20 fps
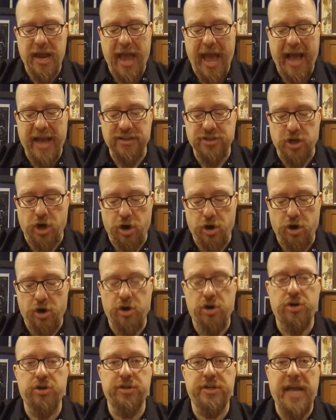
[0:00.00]
has
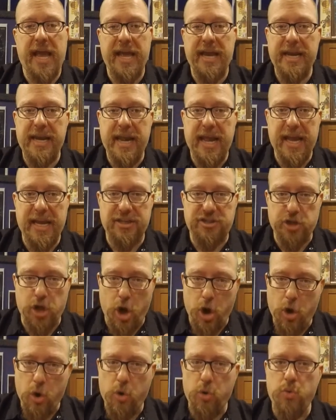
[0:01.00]
earned an its
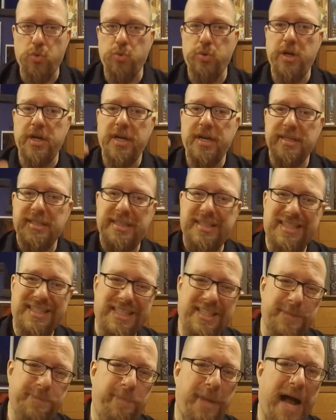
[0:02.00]
own
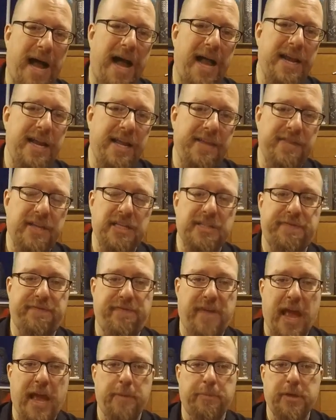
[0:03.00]
spot in this
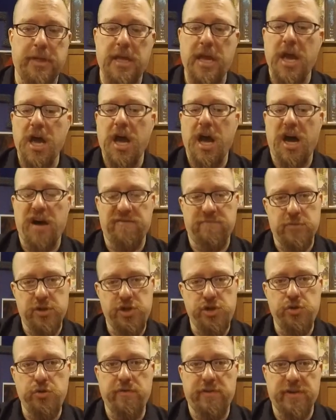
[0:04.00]
family of
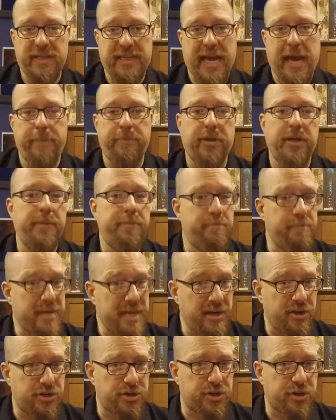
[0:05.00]
maneuver template
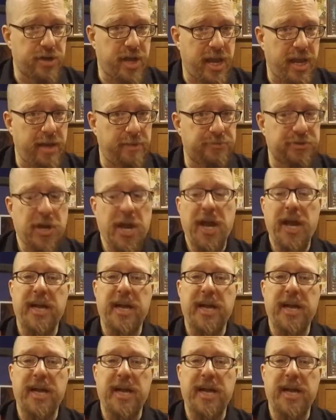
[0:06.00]
miniature games,